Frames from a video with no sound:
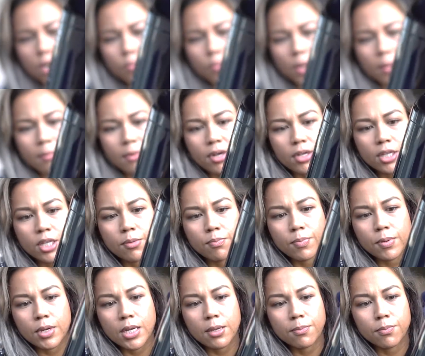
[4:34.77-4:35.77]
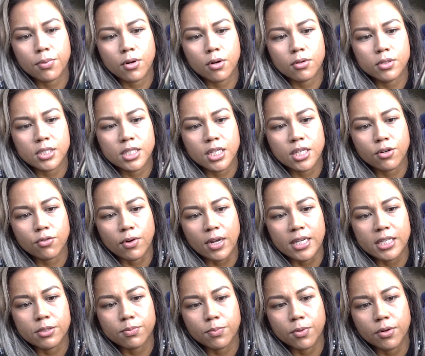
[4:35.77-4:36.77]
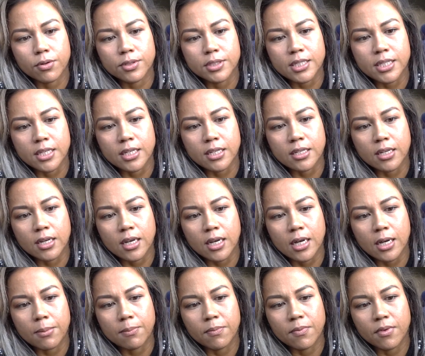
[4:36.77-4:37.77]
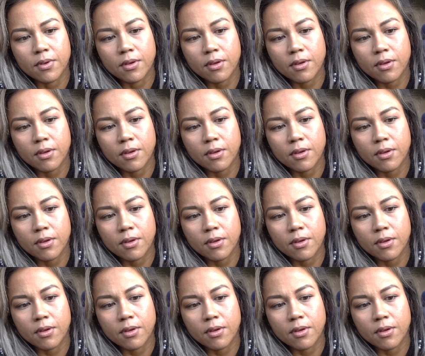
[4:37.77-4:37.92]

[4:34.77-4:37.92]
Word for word: primarily pea protein, rice protein, um,